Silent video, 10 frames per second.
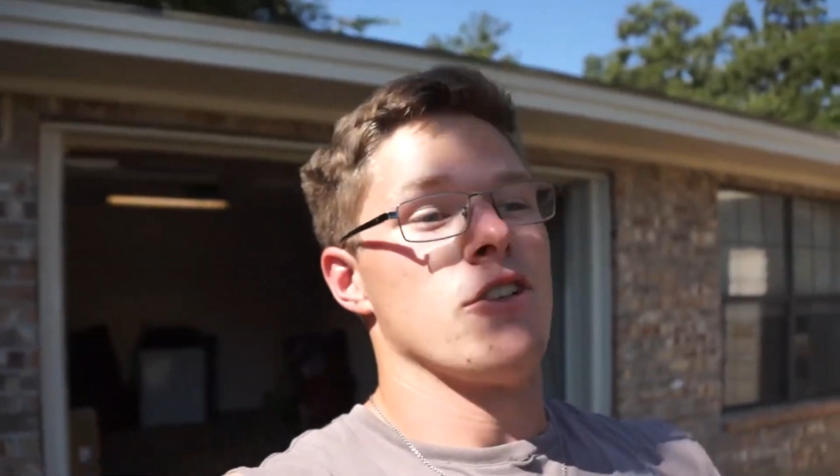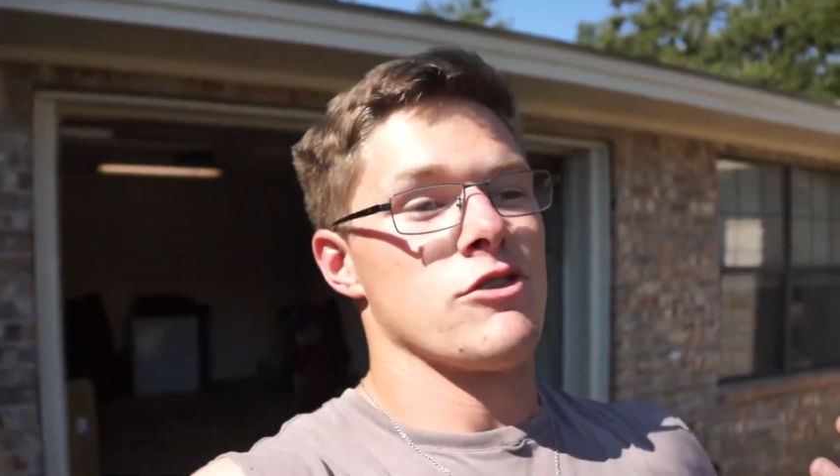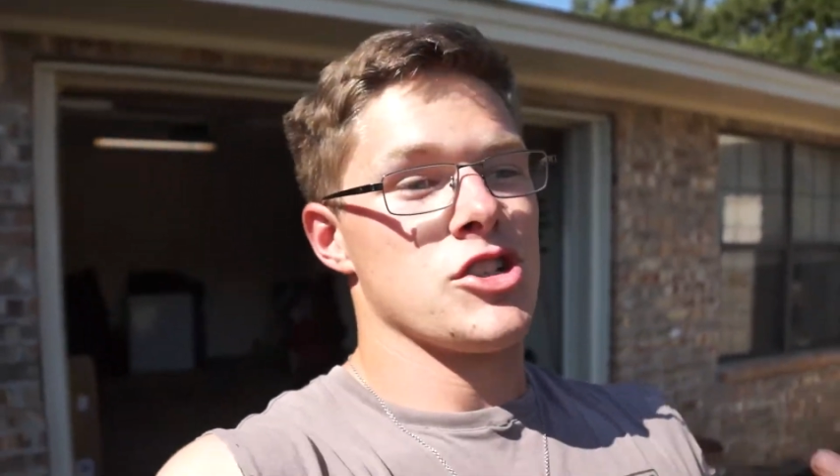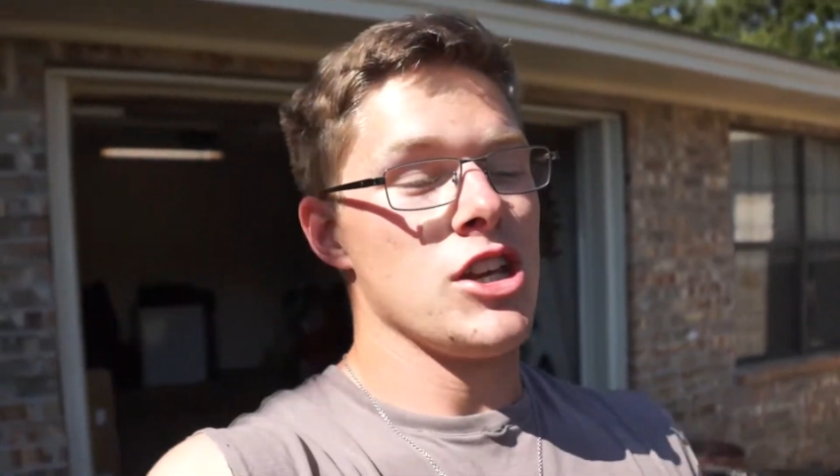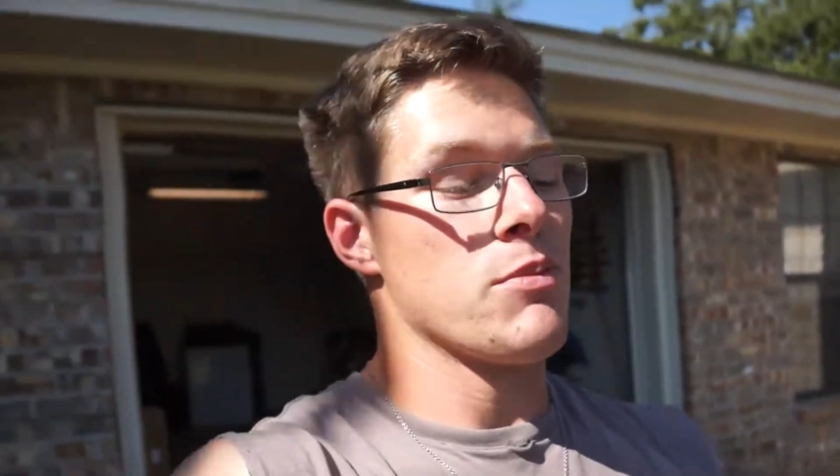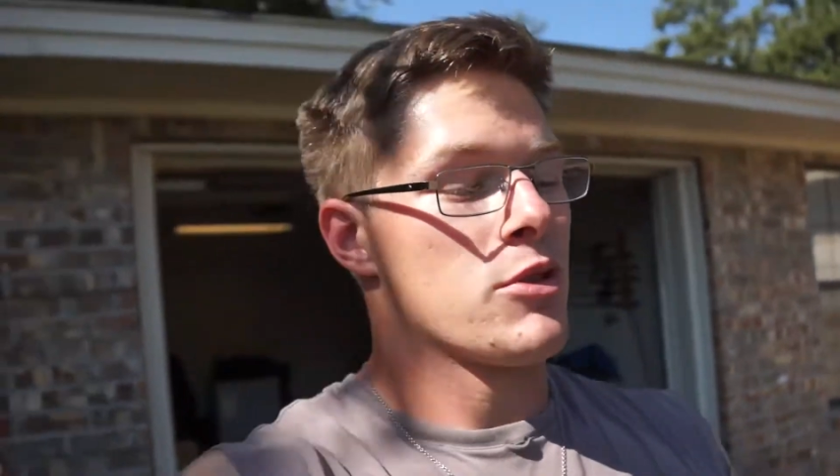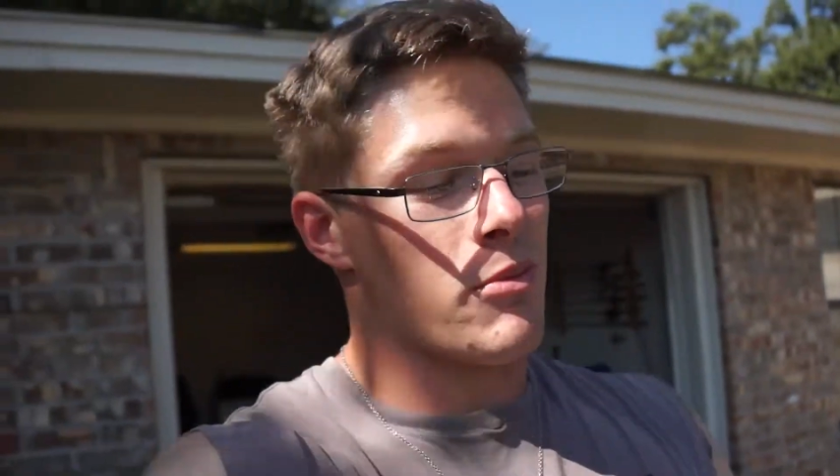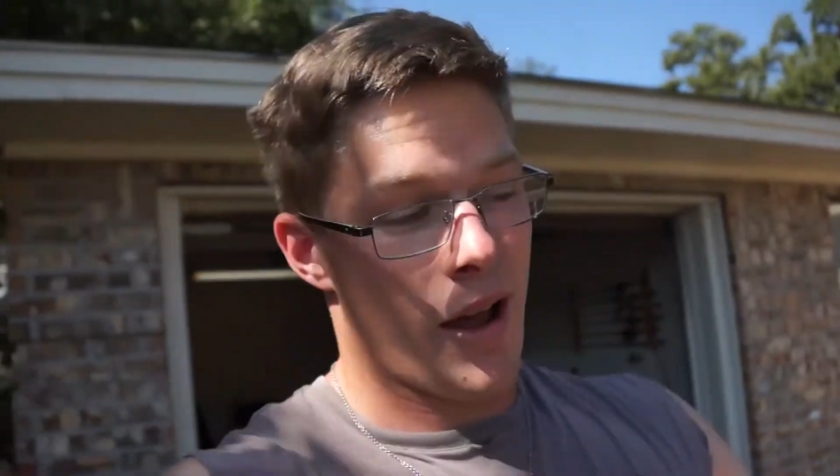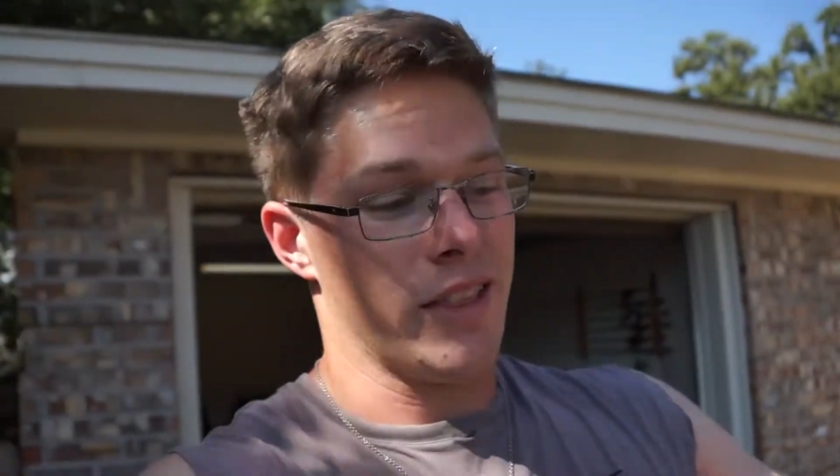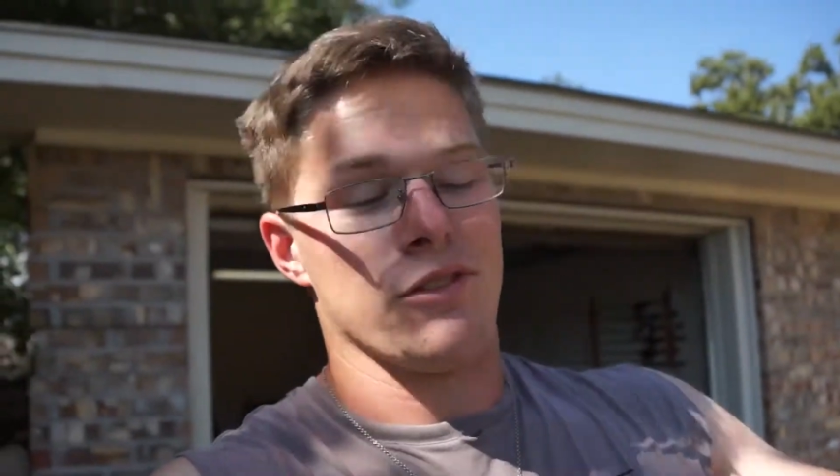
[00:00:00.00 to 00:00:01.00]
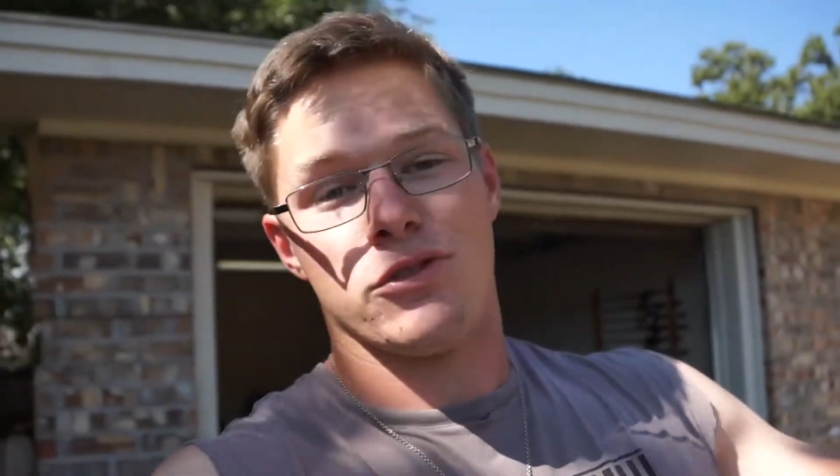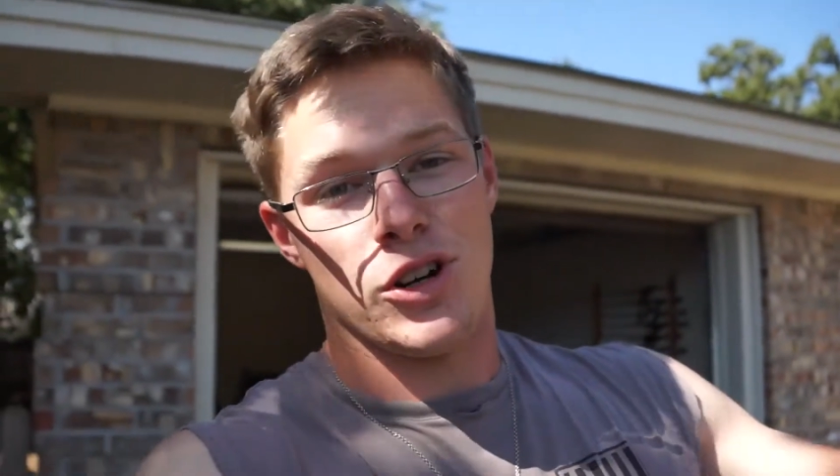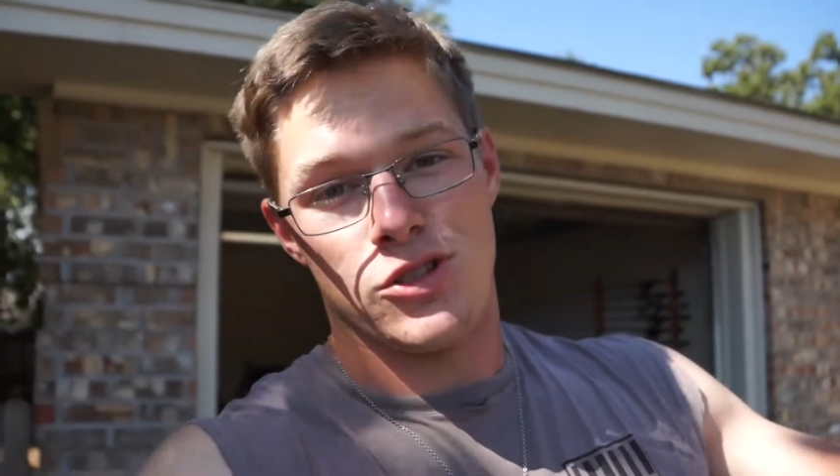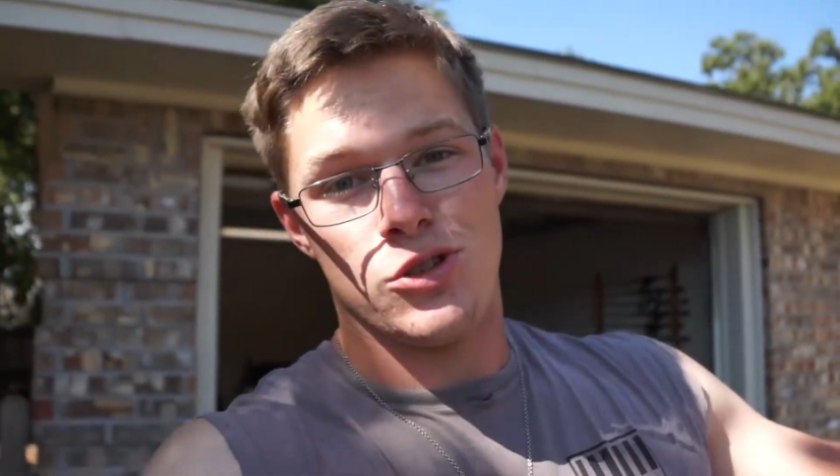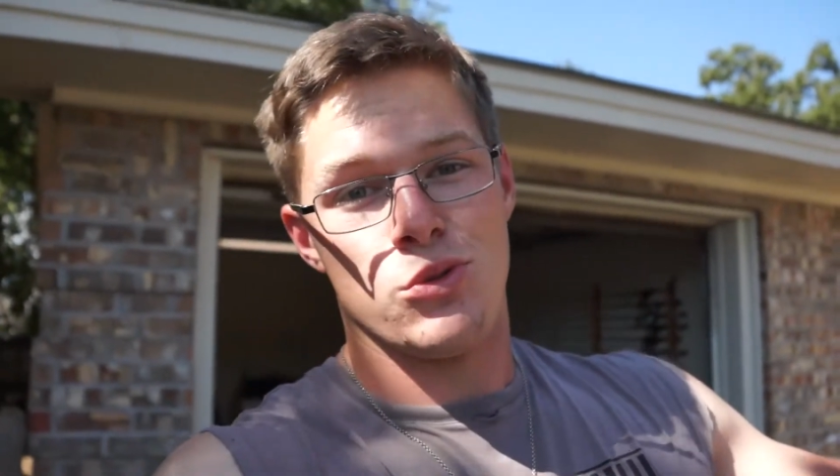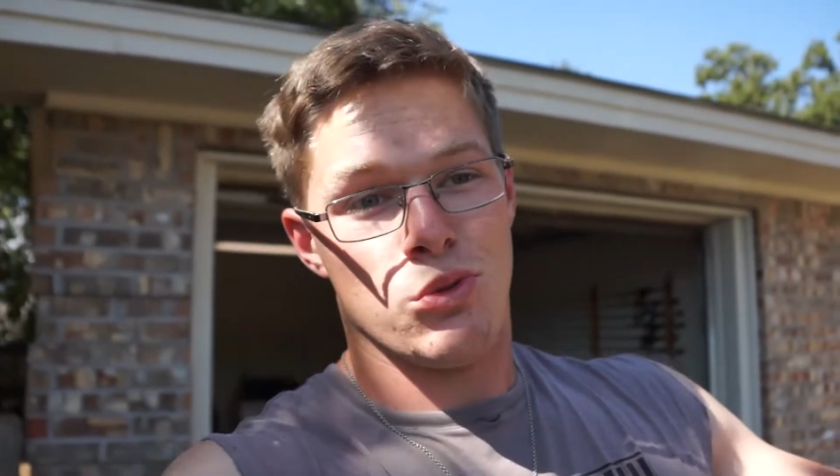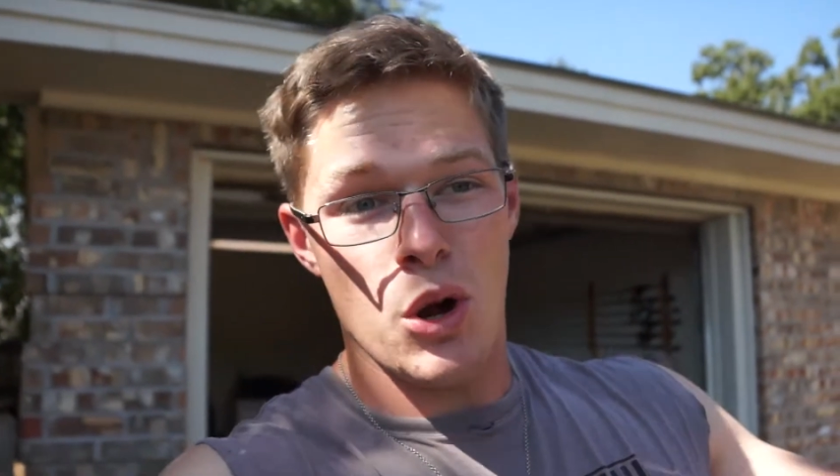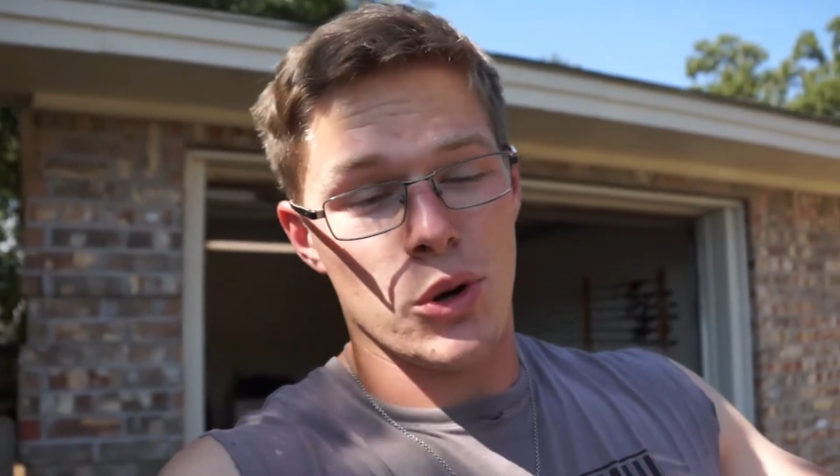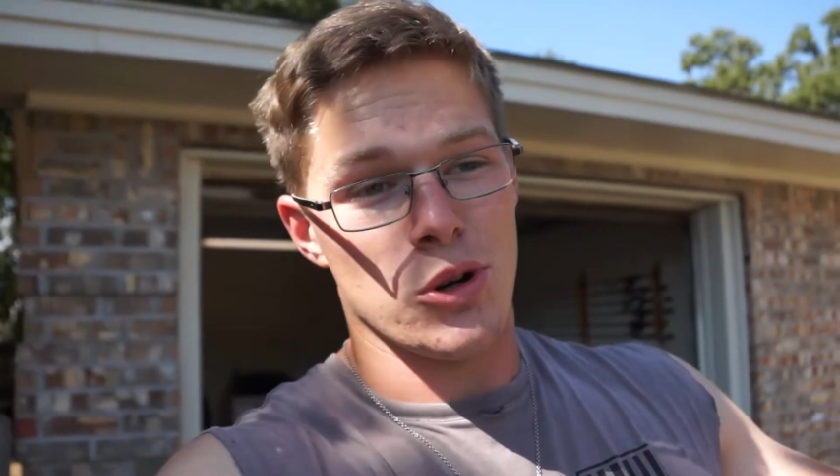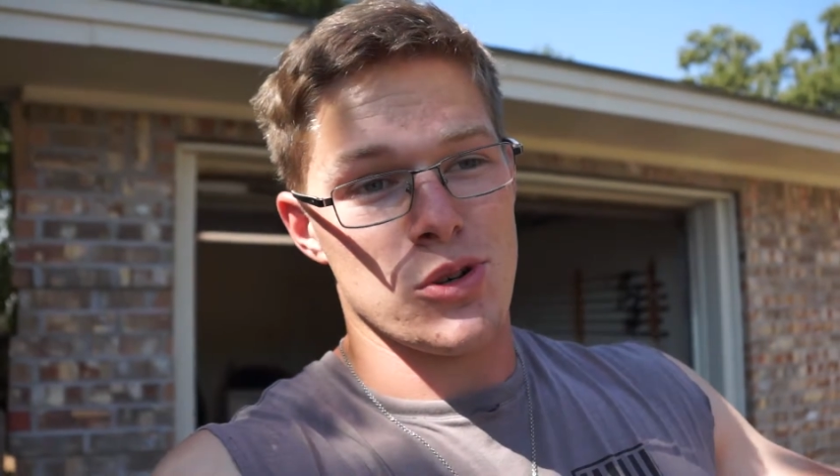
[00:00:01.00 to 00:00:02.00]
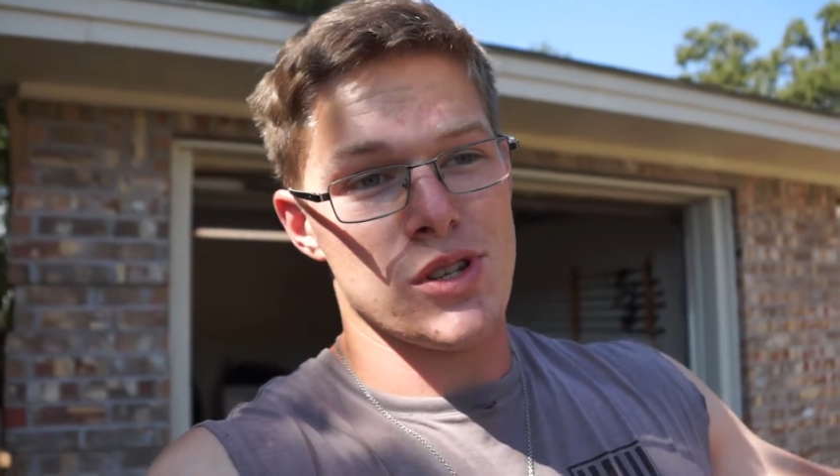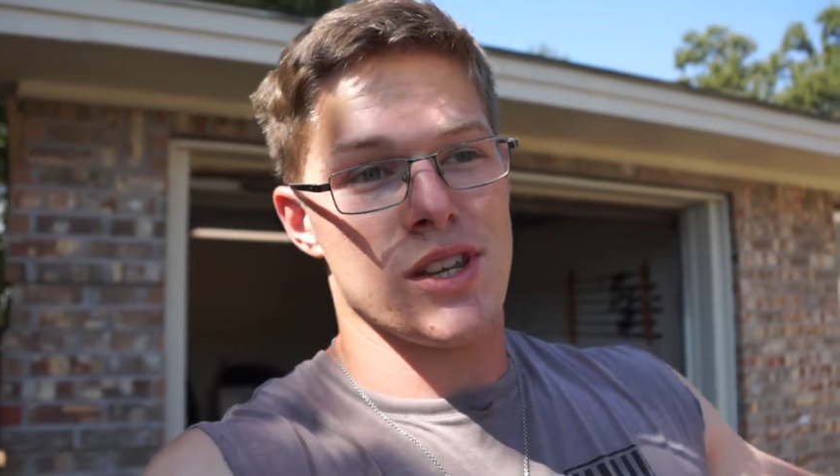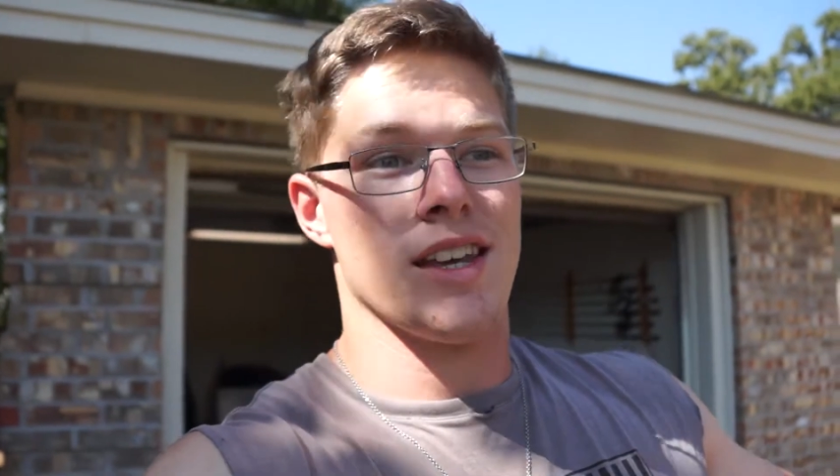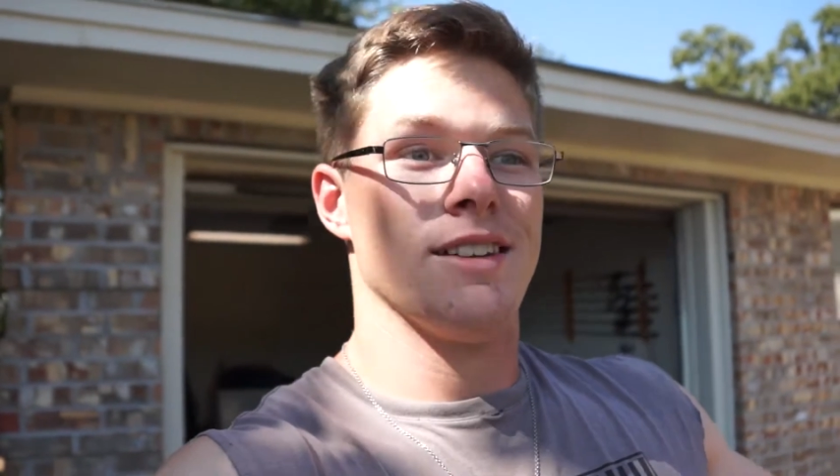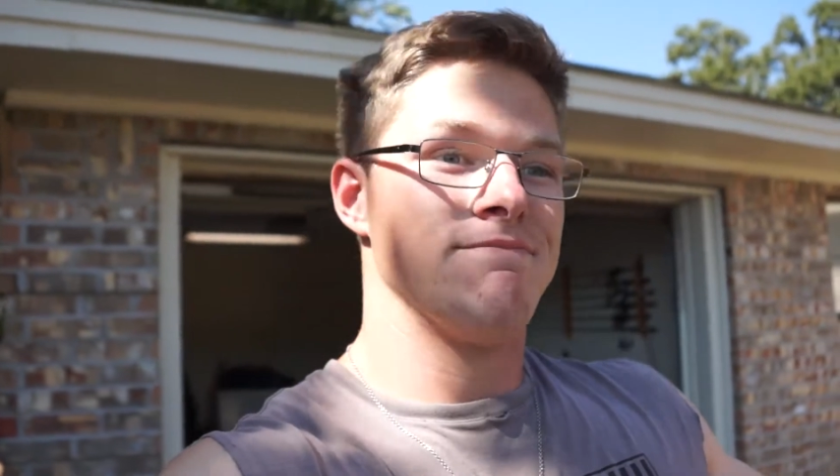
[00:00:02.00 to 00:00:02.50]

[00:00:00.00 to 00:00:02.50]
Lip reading: for cheaper than buying the front 2 rotors.